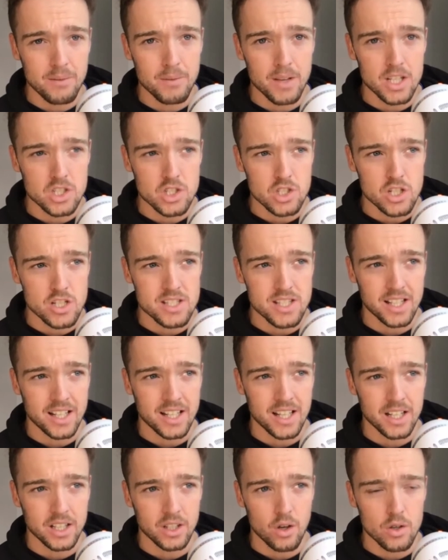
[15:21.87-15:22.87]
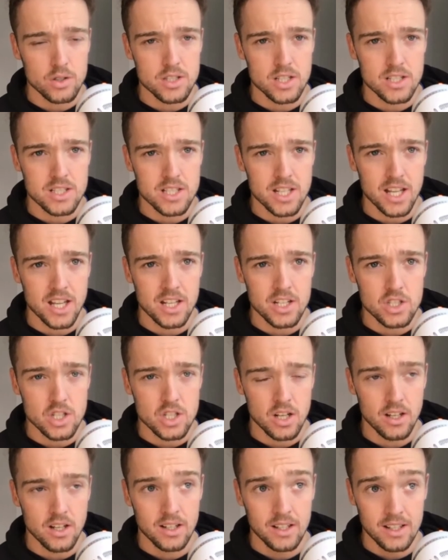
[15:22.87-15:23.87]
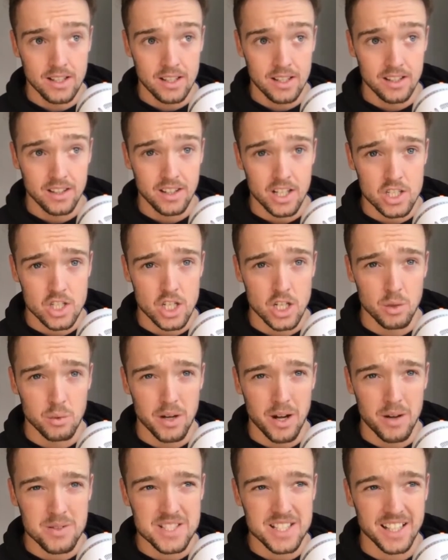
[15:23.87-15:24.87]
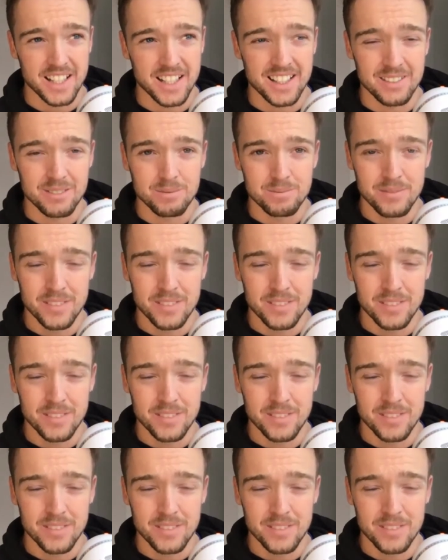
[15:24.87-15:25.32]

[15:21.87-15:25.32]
It's just I kind of got to a stage this year where I was thinking,